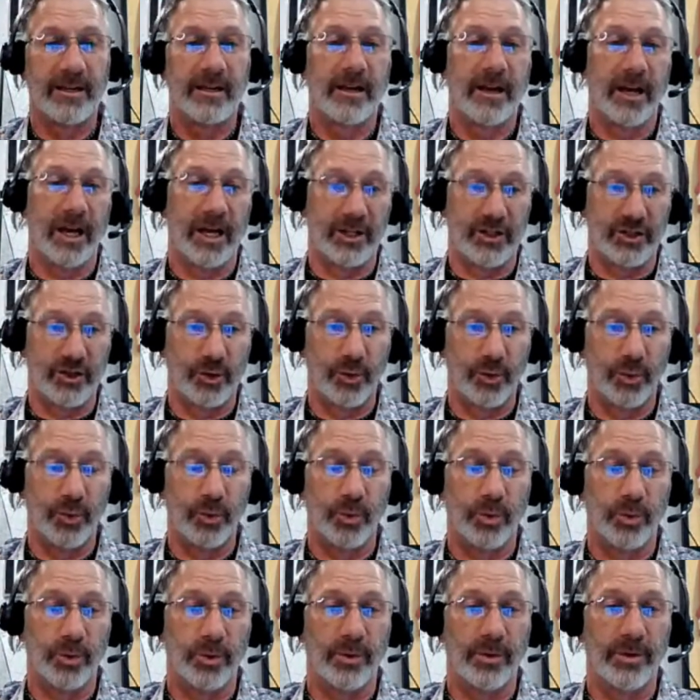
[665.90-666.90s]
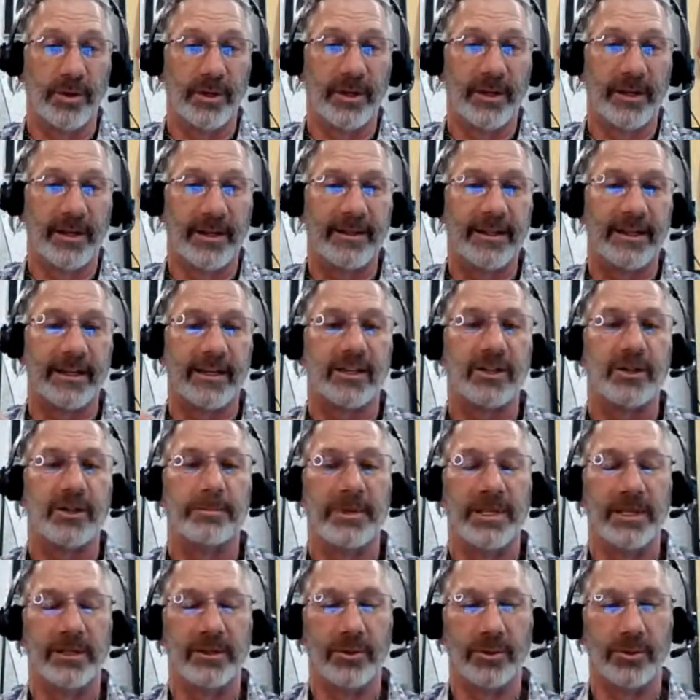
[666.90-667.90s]
a tool that could
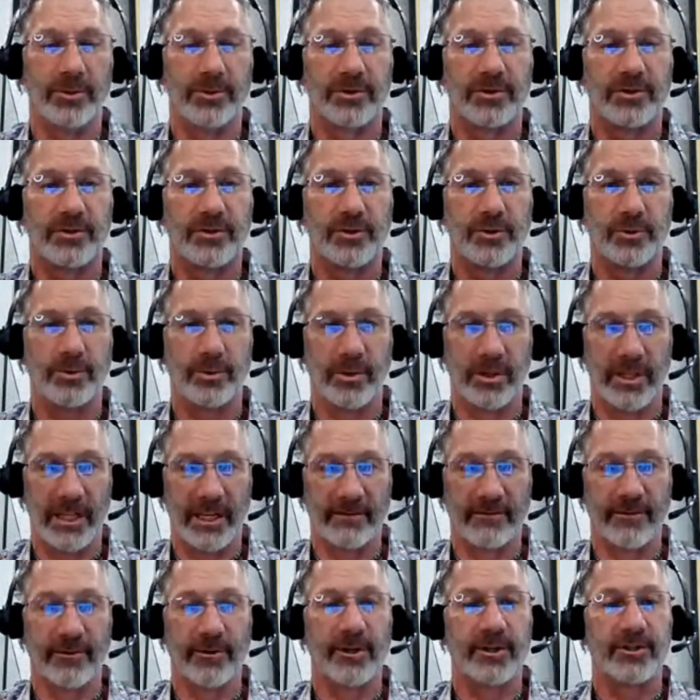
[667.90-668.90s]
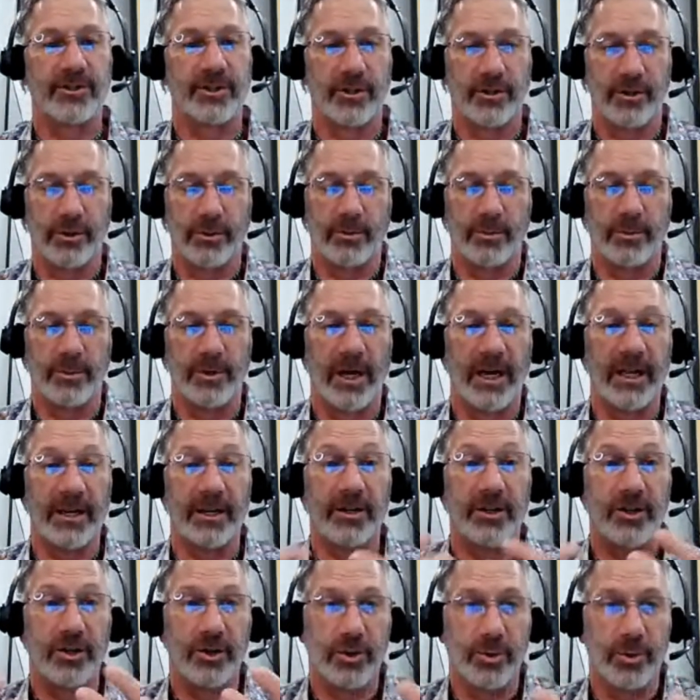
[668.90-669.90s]
be used to leverage a
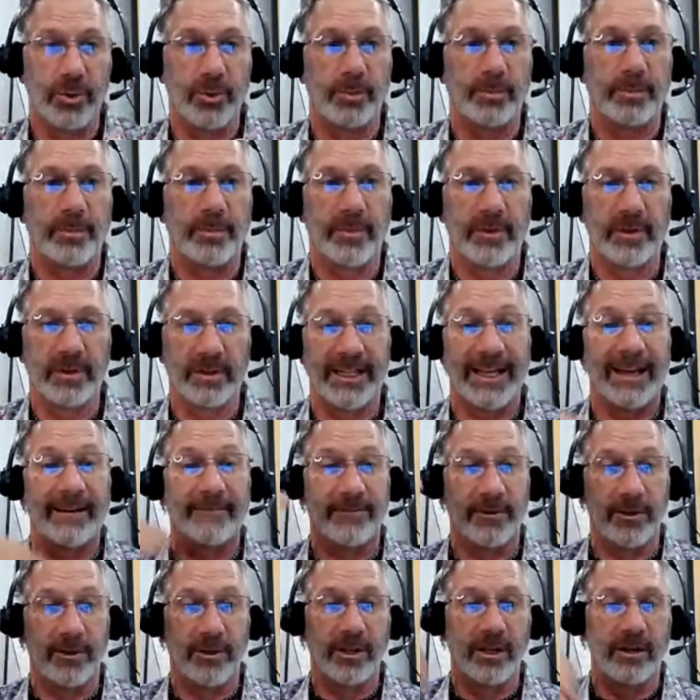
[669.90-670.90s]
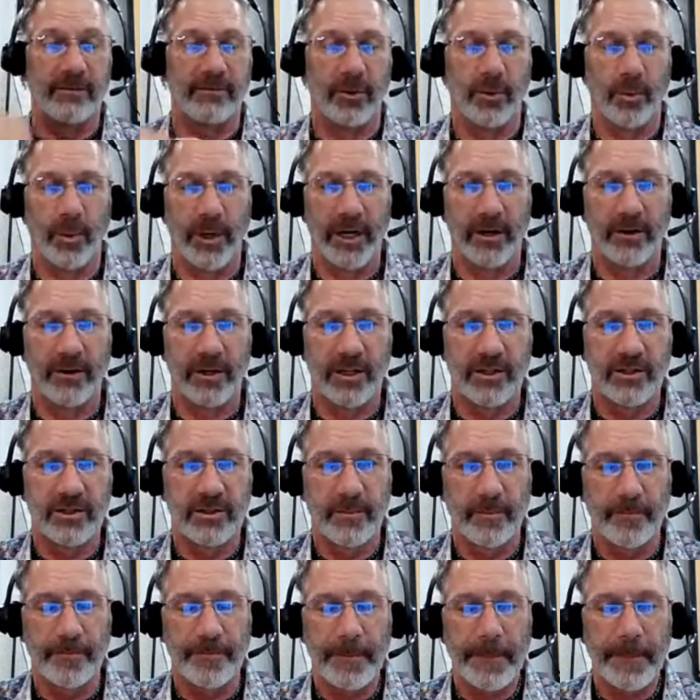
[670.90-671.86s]
new level of awareness.